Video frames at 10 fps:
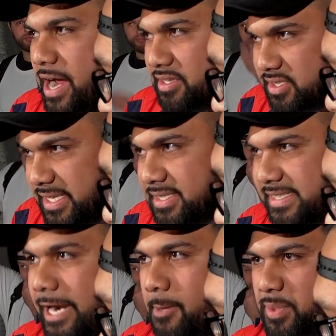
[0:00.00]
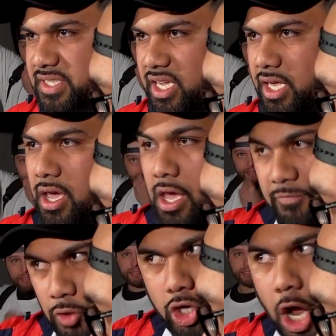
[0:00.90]
practicing celibacy
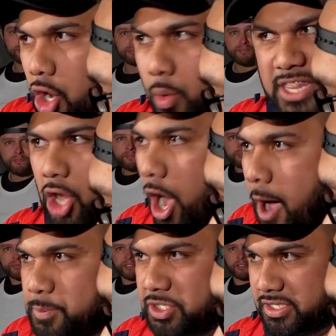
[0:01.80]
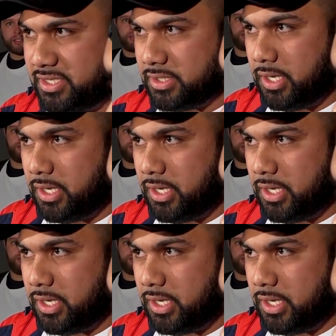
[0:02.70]
if you got no other options.